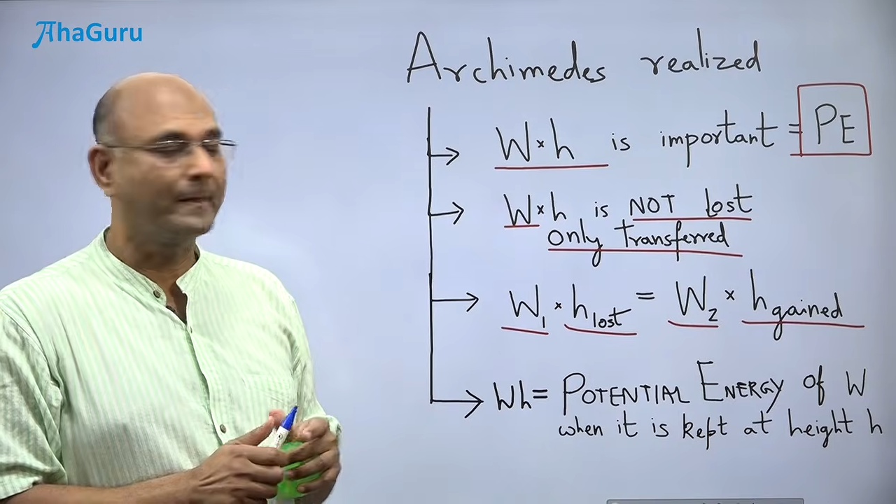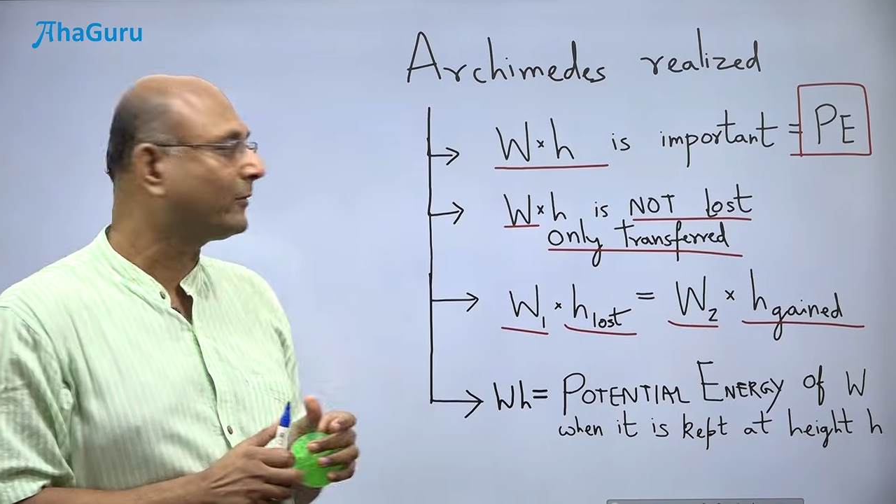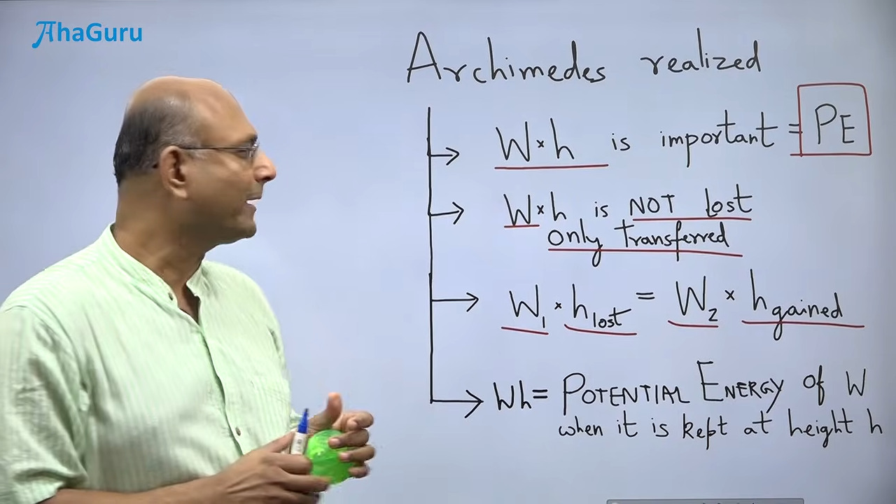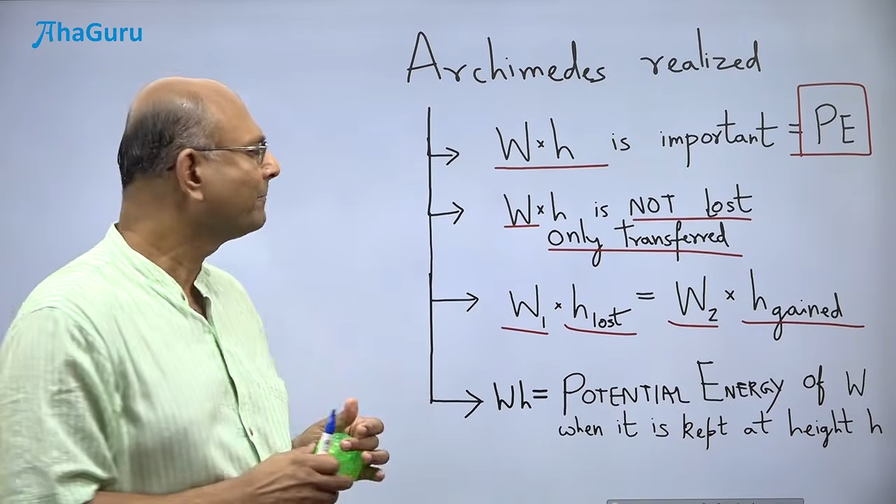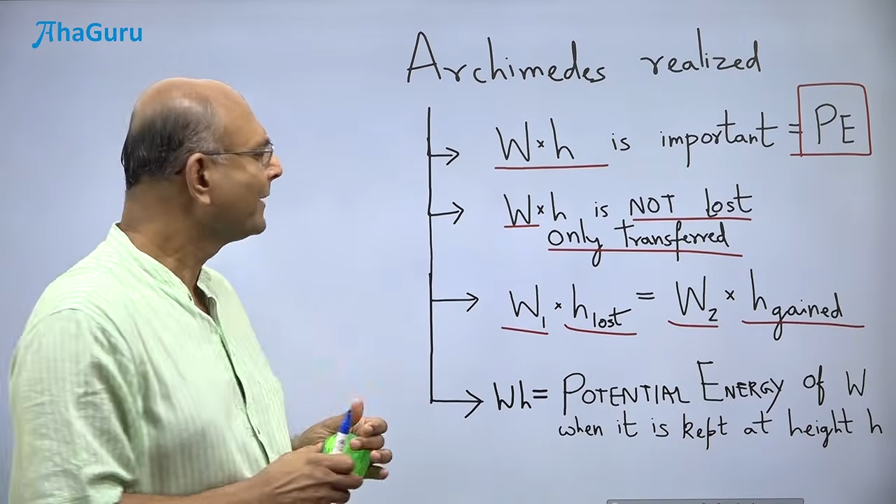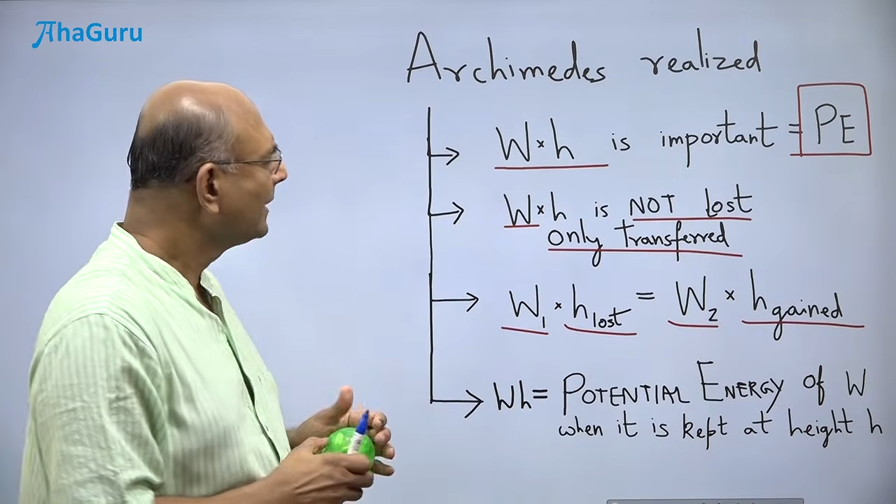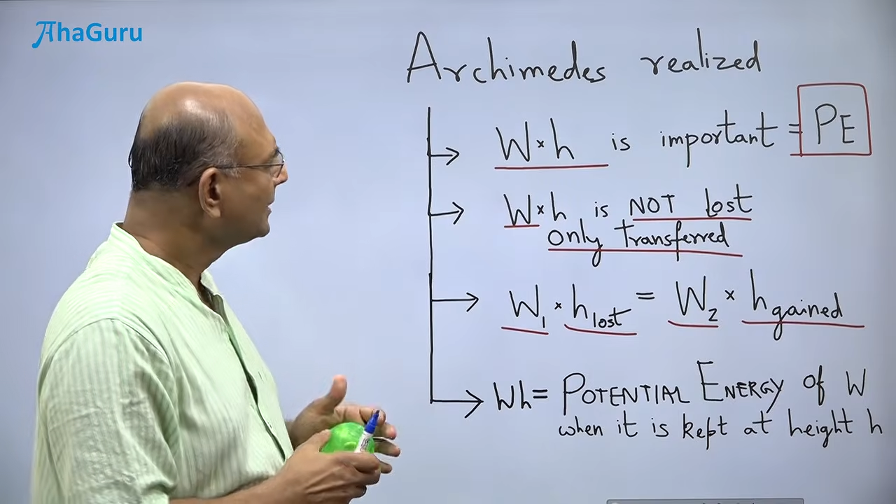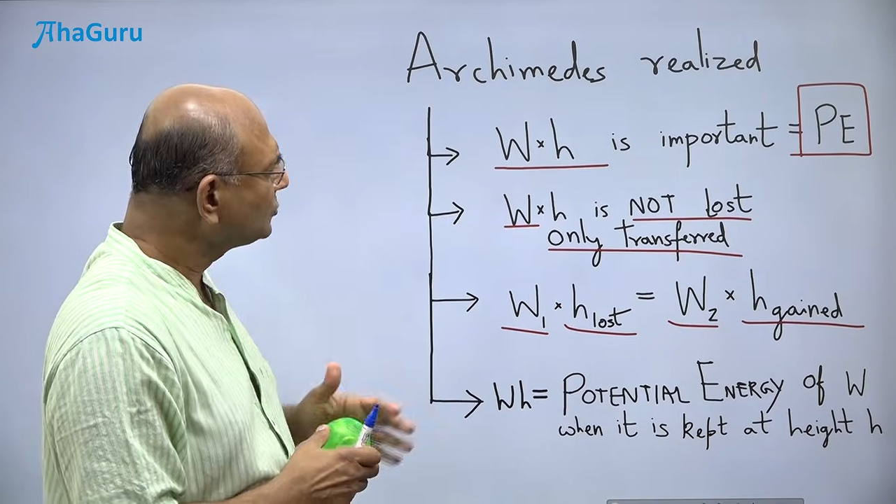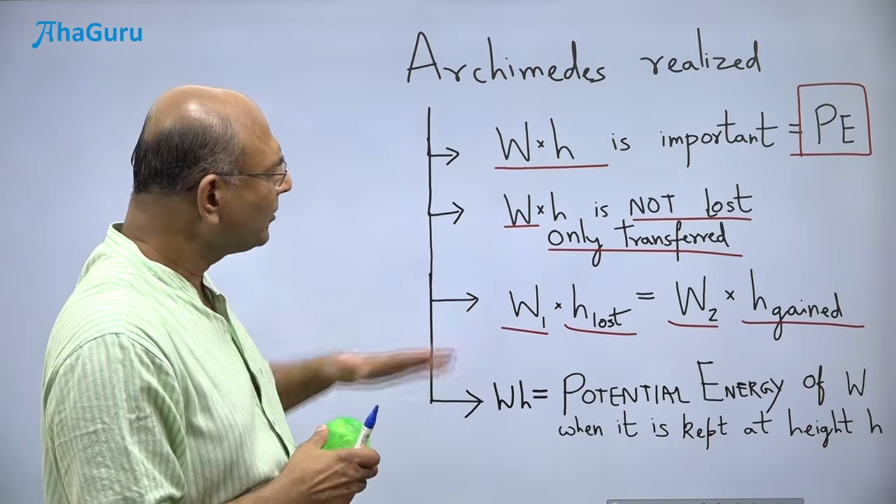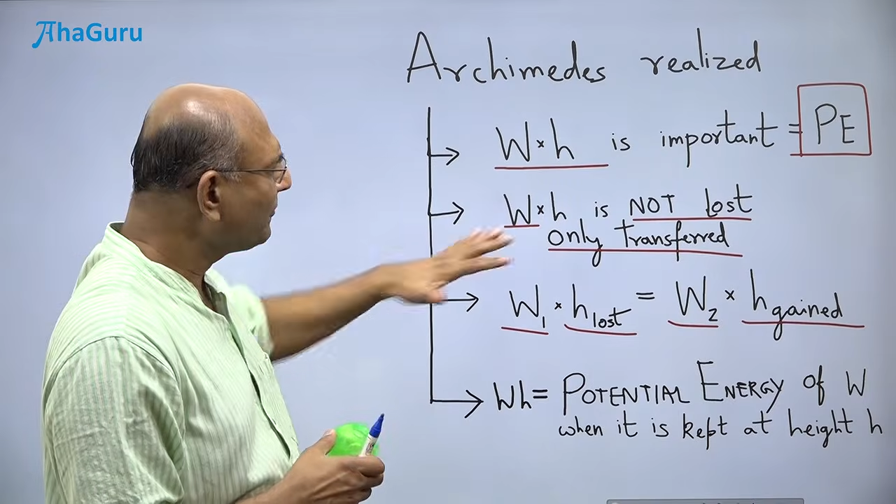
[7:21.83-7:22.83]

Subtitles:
Okay, so